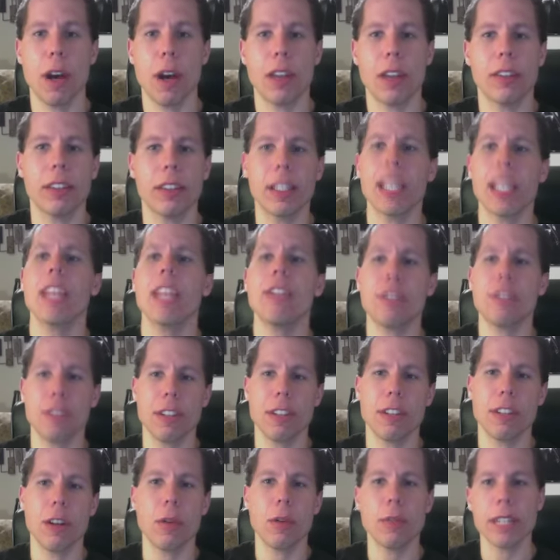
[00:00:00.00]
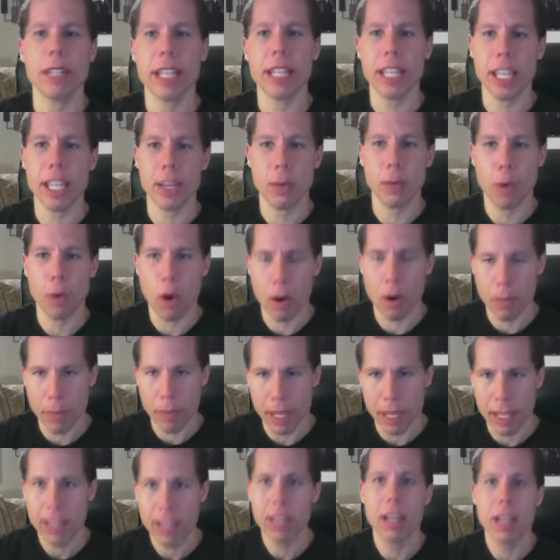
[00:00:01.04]
unleash the No DQ
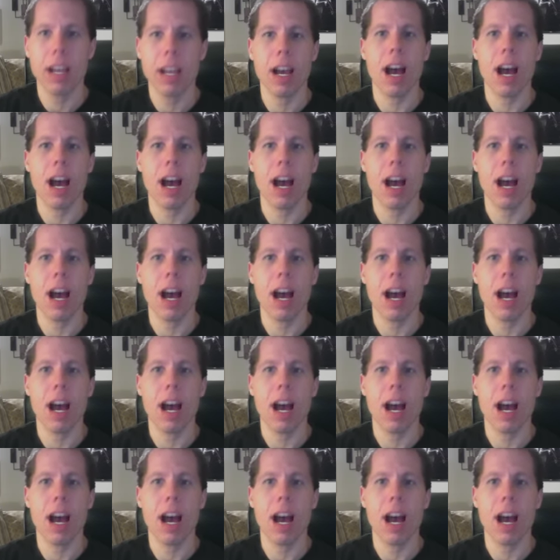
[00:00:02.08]
army.